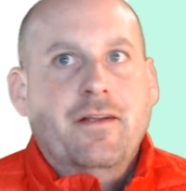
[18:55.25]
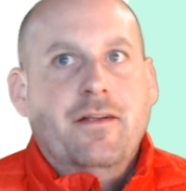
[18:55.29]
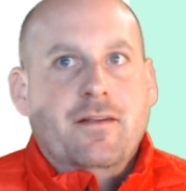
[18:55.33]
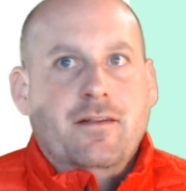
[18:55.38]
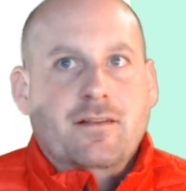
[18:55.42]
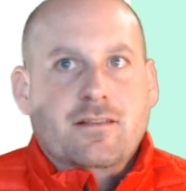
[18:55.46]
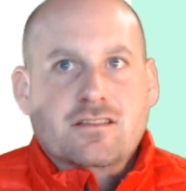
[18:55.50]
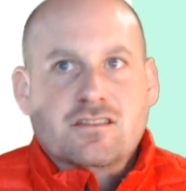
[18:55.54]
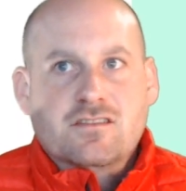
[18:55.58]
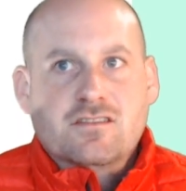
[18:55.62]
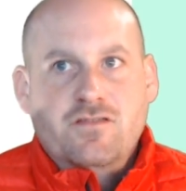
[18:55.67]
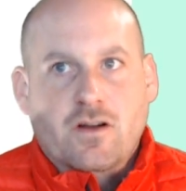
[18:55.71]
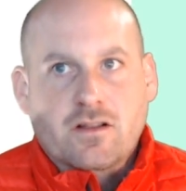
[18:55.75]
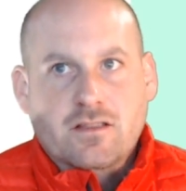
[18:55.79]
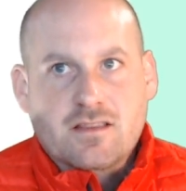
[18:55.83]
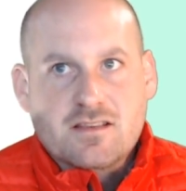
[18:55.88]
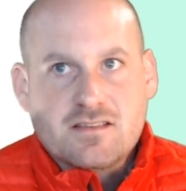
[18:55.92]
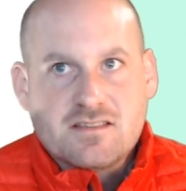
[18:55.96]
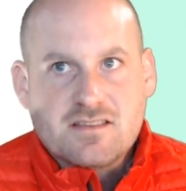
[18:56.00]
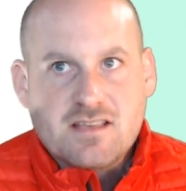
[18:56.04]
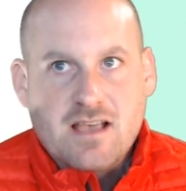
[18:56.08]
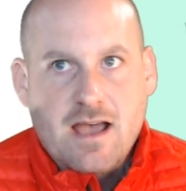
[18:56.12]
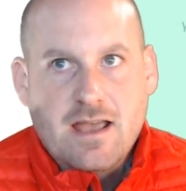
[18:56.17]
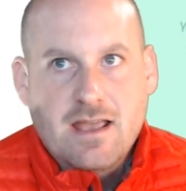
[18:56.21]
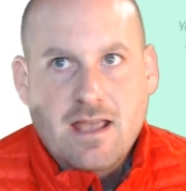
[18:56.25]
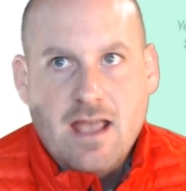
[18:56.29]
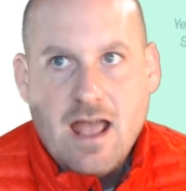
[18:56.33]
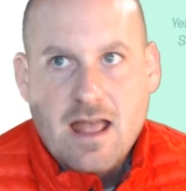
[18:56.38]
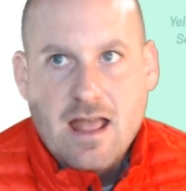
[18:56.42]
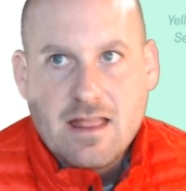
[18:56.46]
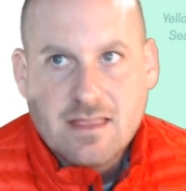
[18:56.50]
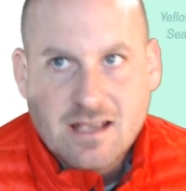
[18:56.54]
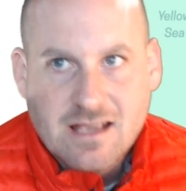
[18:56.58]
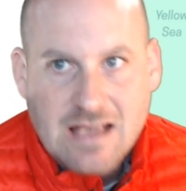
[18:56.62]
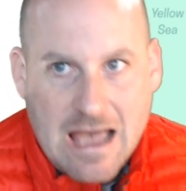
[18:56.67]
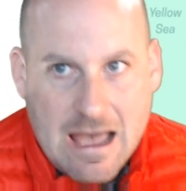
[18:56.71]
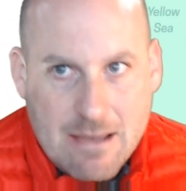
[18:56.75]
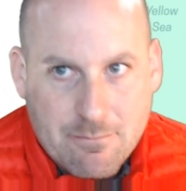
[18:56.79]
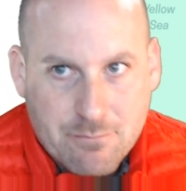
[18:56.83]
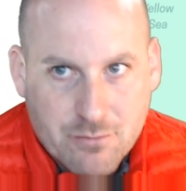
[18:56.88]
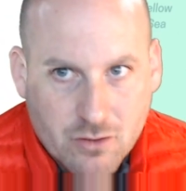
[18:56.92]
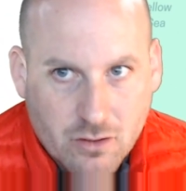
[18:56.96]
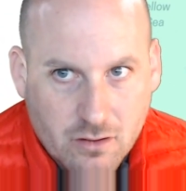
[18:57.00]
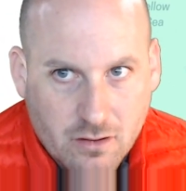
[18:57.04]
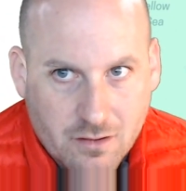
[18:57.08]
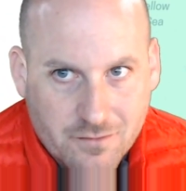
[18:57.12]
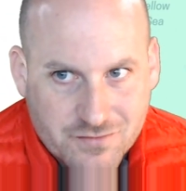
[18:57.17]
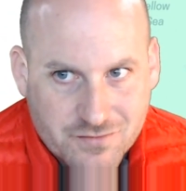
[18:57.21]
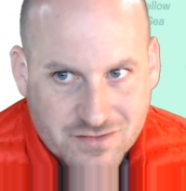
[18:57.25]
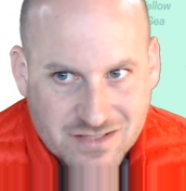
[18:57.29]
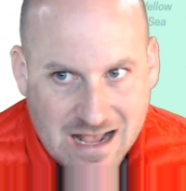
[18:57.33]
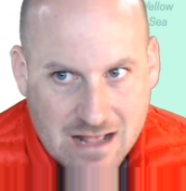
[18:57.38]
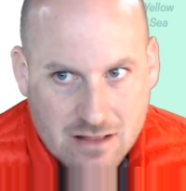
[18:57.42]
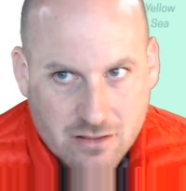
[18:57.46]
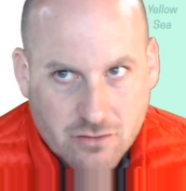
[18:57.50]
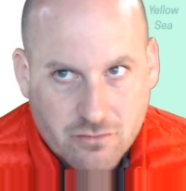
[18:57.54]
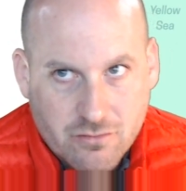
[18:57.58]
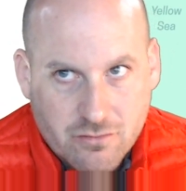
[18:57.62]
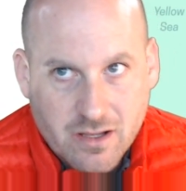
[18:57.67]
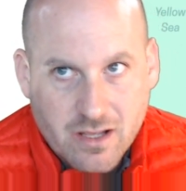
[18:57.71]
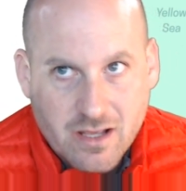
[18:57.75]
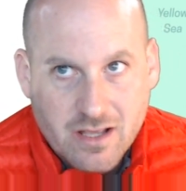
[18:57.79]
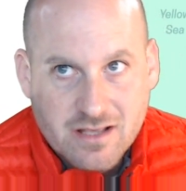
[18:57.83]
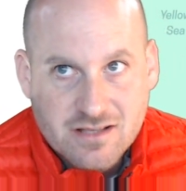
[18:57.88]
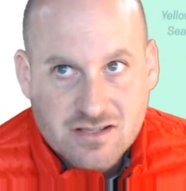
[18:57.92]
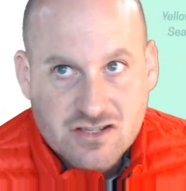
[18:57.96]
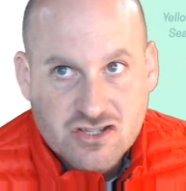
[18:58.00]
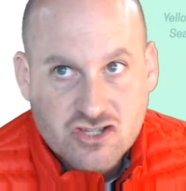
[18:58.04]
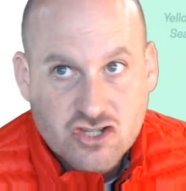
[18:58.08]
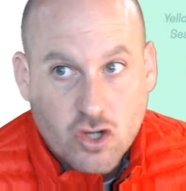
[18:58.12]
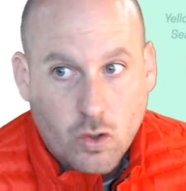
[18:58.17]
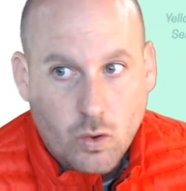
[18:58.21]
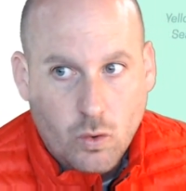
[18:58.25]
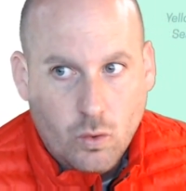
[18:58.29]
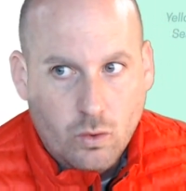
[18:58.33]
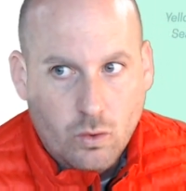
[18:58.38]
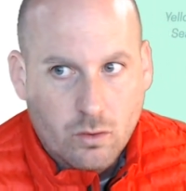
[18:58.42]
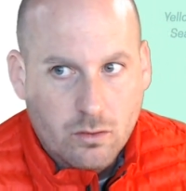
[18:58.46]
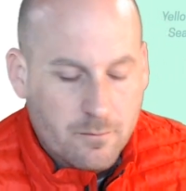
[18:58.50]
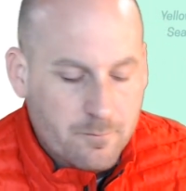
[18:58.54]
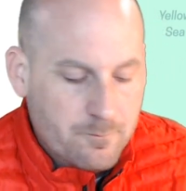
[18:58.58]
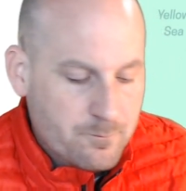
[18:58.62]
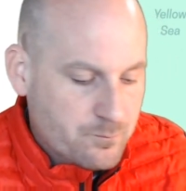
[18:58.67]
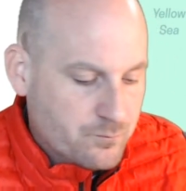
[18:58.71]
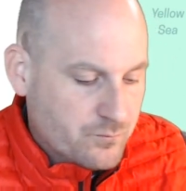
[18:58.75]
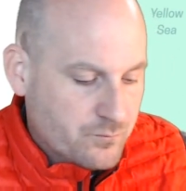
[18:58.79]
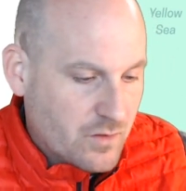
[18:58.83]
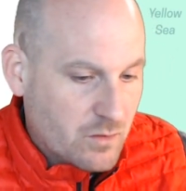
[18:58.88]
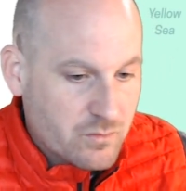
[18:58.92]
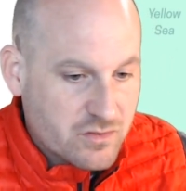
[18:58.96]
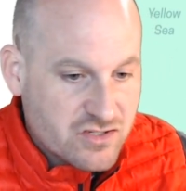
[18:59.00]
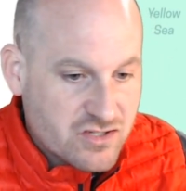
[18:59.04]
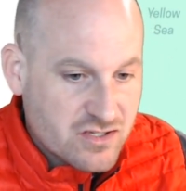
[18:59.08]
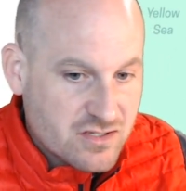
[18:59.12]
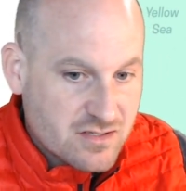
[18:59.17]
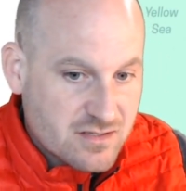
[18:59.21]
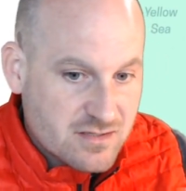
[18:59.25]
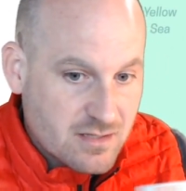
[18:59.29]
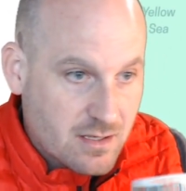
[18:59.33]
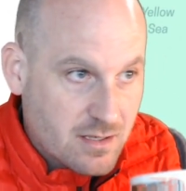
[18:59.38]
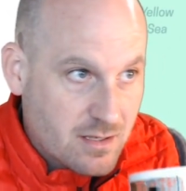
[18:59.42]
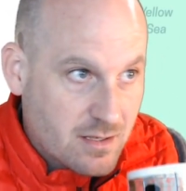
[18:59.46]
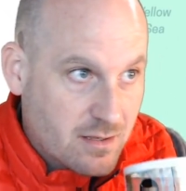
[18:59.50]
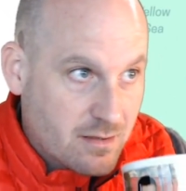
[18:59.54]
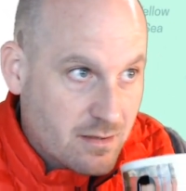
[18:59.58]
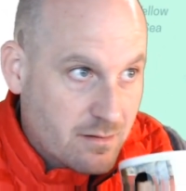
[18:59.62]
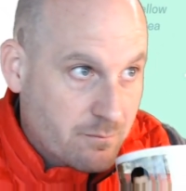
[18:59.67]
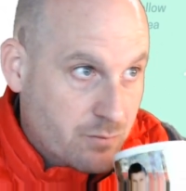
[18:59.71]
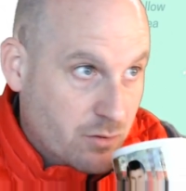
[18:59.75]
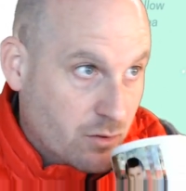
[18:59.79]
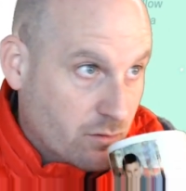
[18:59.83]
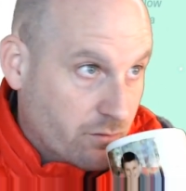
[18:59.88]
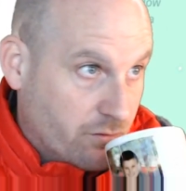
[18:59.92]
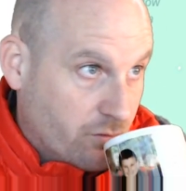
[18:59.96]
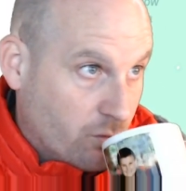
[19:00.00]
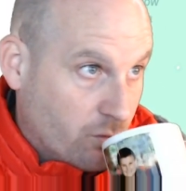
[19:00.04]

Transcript: It's fun to say. And the capital of South Korea is Seoul, which is a beautiful